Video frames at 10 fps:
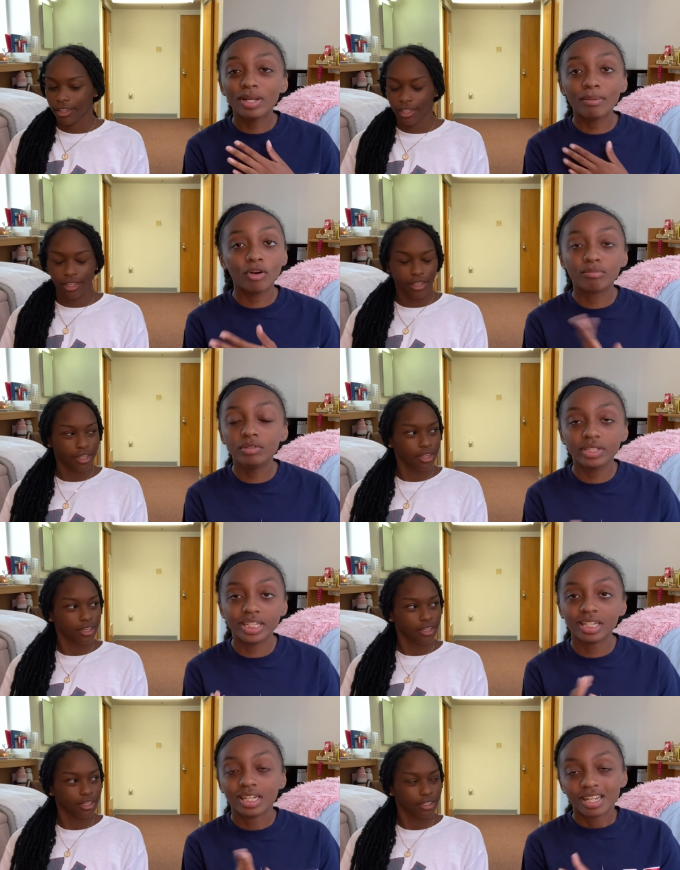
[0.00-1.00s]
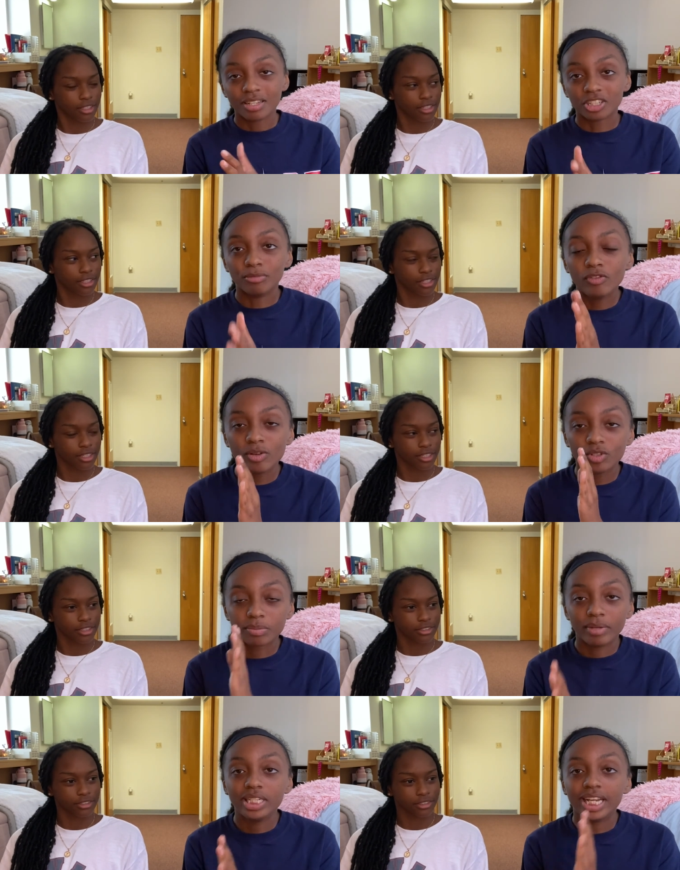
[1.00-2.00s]
Speaker 1: both moved in. So moving was
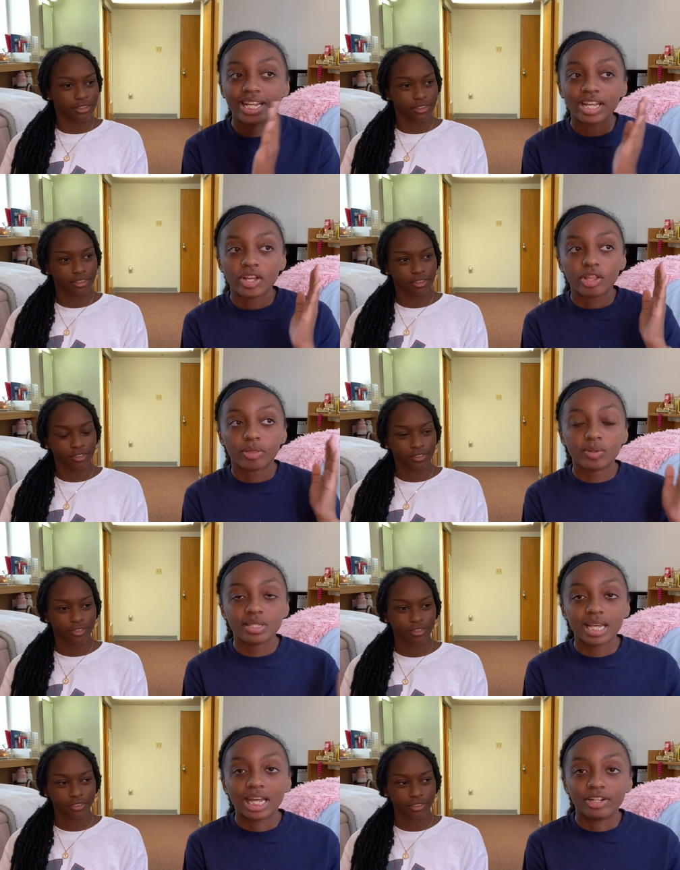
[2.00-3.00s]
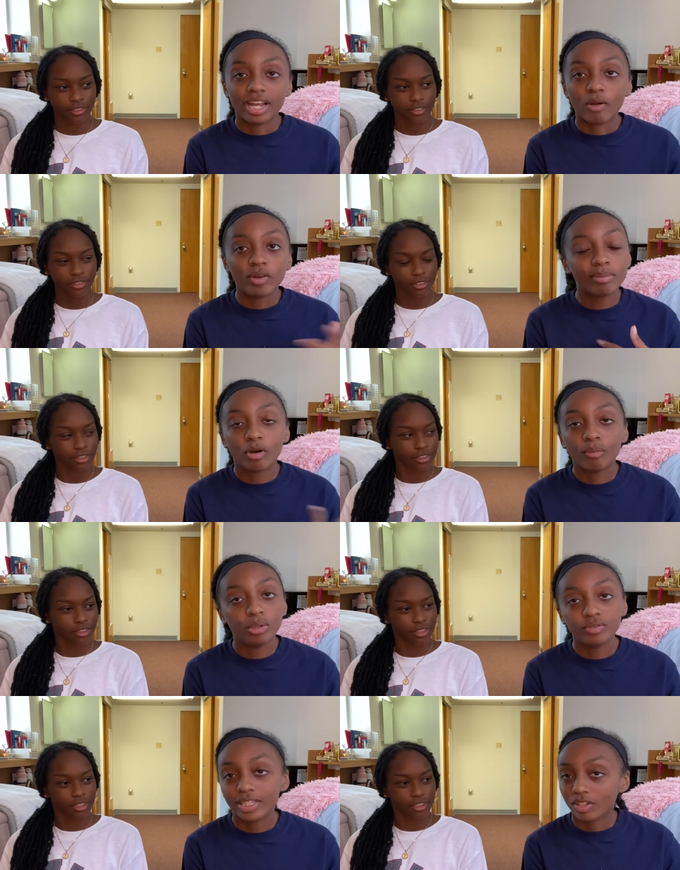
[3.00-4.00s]
Monday through Saturday. We both
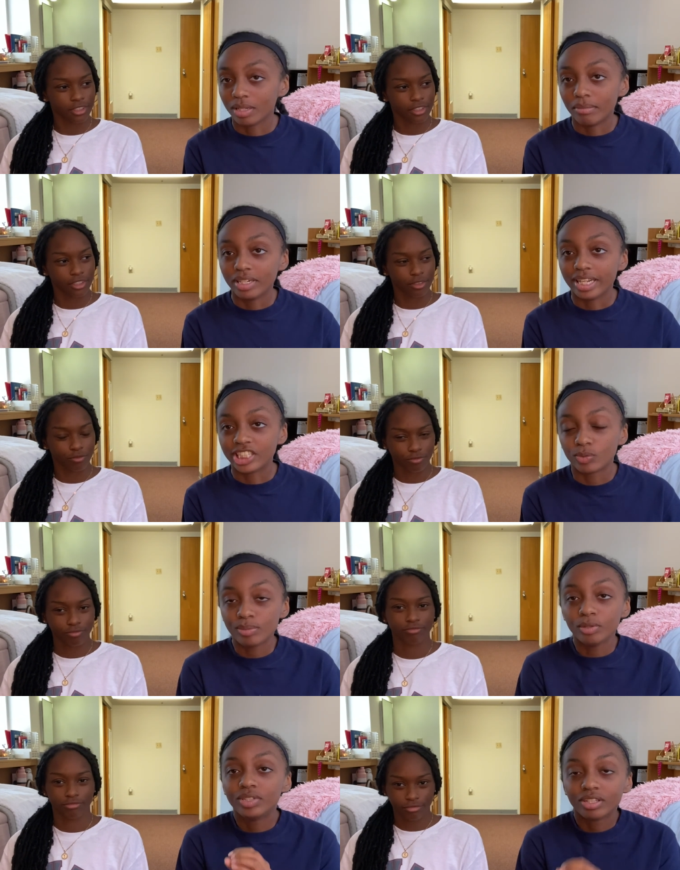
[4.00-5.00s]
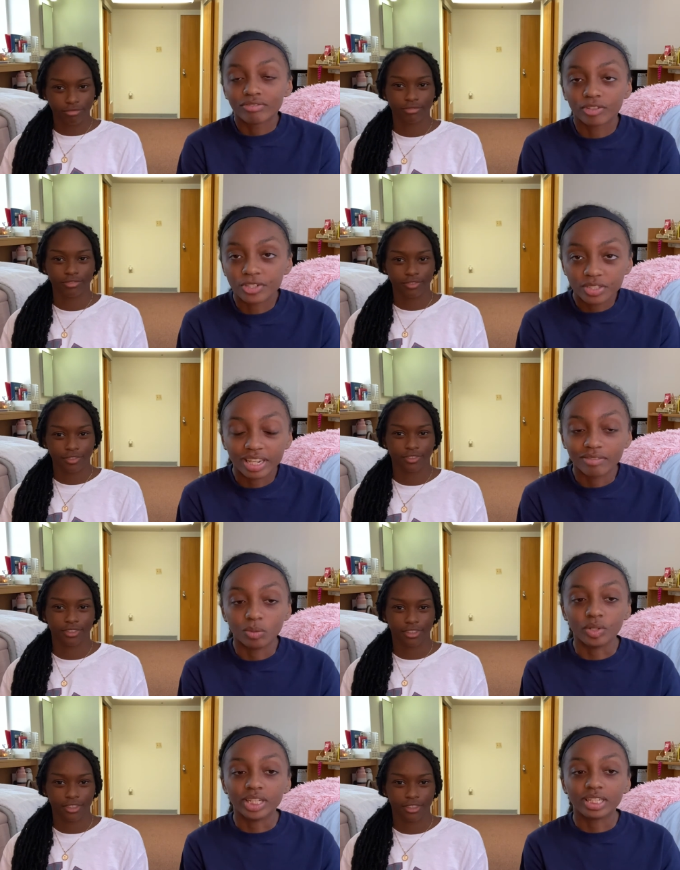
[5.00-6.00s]
moved in on the Monday, so we moved in the first day of the week.